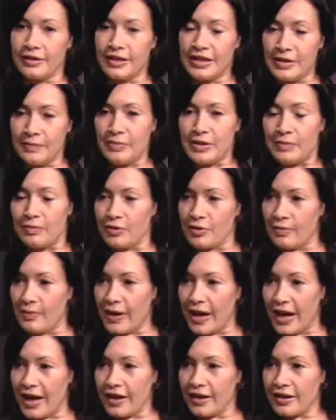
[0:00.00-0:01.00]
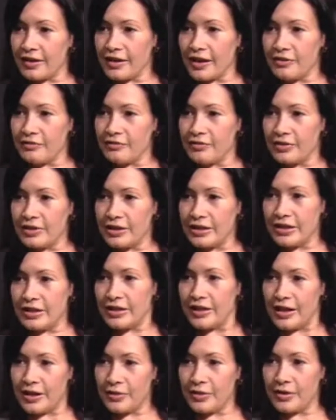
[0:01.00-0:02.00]
keep people back that really
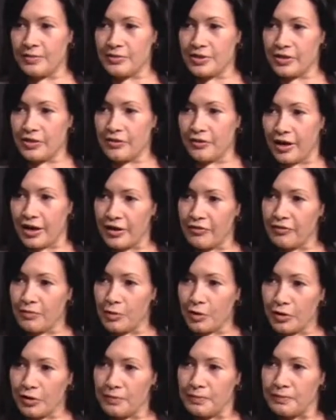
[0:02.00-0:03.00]
allowed them to thrive more.